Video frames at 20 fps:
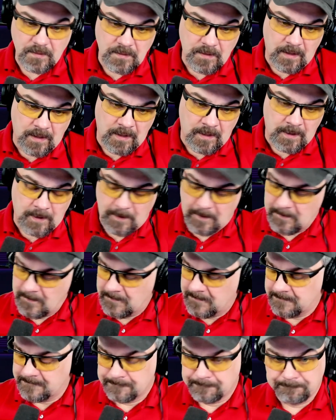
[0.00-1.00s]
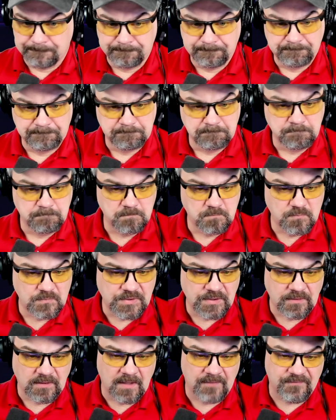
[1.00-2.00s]
there. Um,
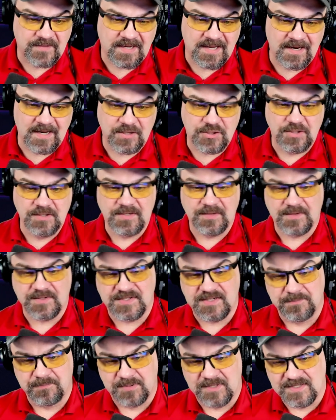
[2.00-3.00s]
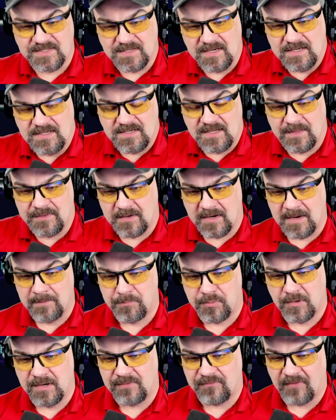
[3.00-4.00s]
you love the connection to the simplicity to other
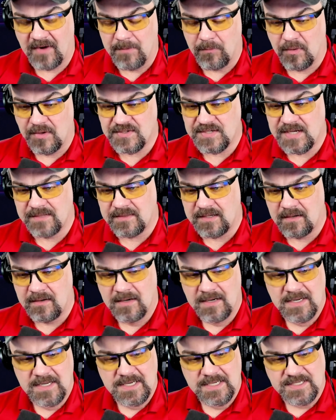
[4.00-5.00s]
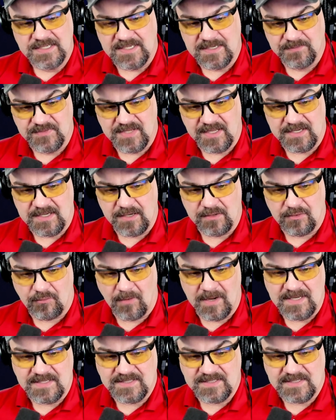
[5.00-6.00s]
endpoint frameworks out there. Seems like a
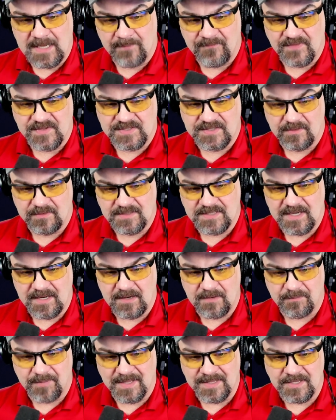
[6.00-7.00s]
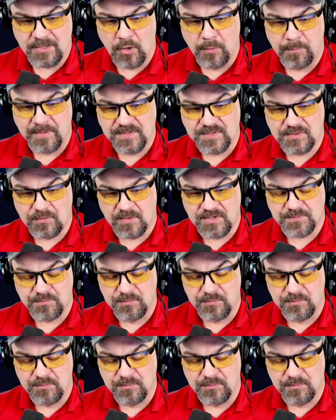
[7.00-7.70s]
great step facilitated by the open source